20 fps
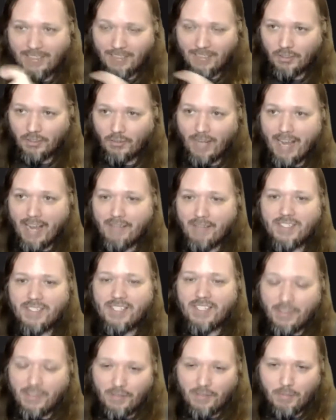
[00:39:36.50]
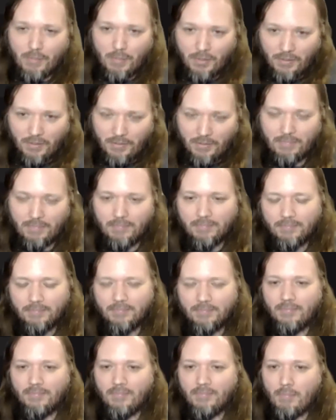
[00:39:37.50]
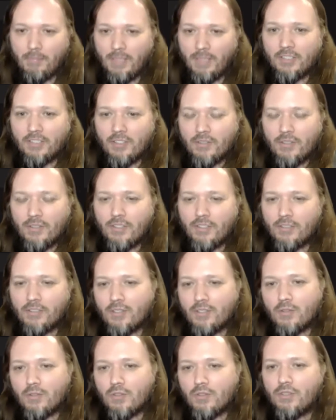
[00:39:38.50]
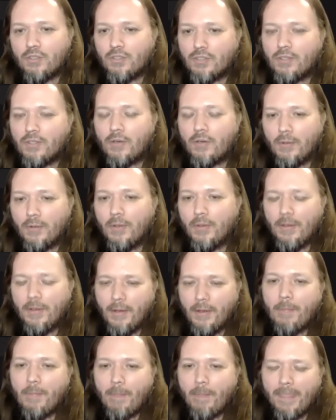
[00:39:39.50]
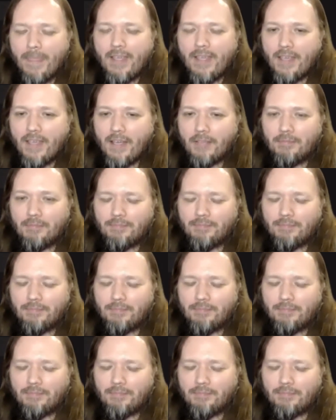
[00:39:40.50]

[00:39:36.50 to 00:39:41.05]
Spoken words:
little graphs together to build your solution. So yeah.